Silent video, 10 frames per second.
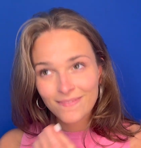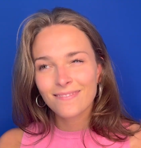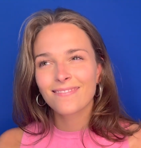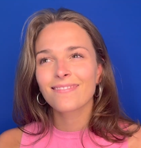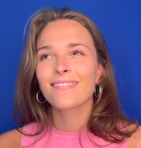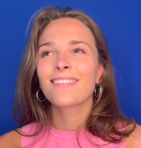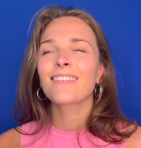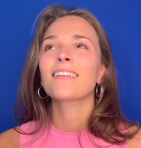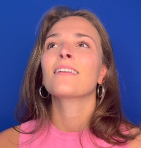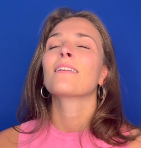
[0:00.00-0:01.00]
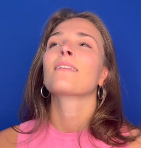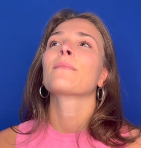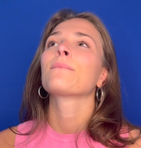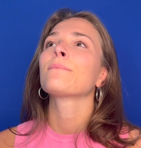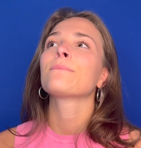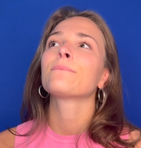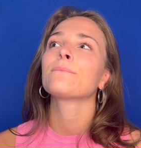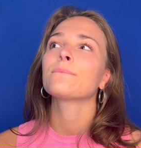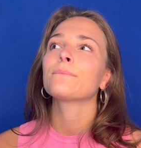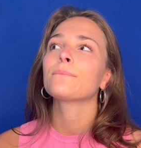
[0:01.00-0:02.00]

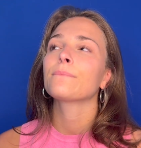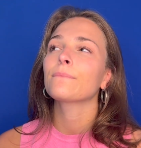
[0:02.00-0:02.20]
[no speech]